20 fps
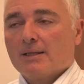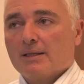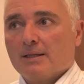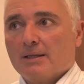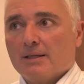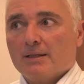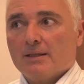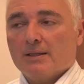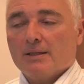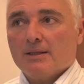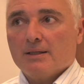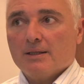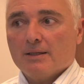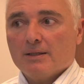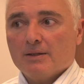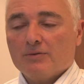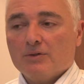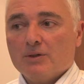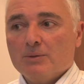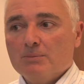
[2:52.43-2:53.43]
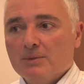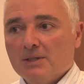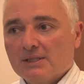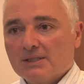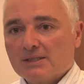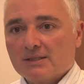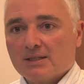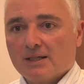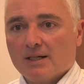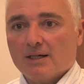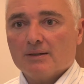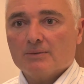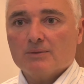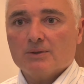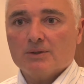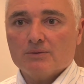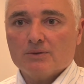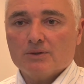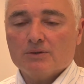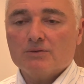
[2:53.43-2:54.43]
that, that if we miss that,
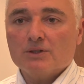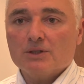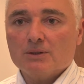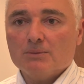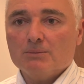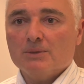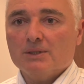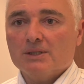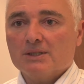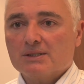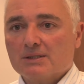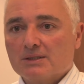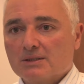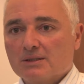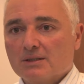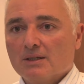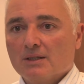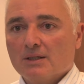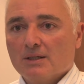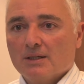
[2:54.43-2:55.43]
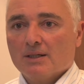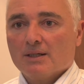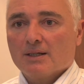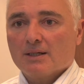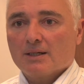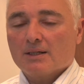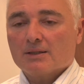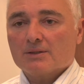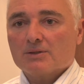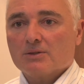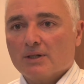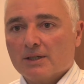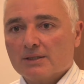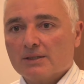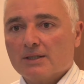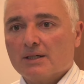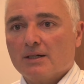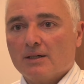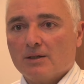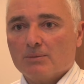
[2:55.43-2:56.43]
we, we really missed uh, trying
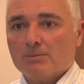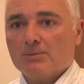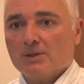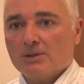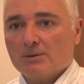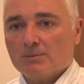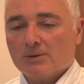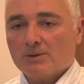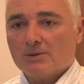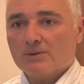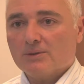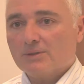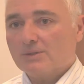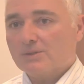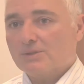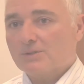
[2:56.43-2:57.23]
to help people who are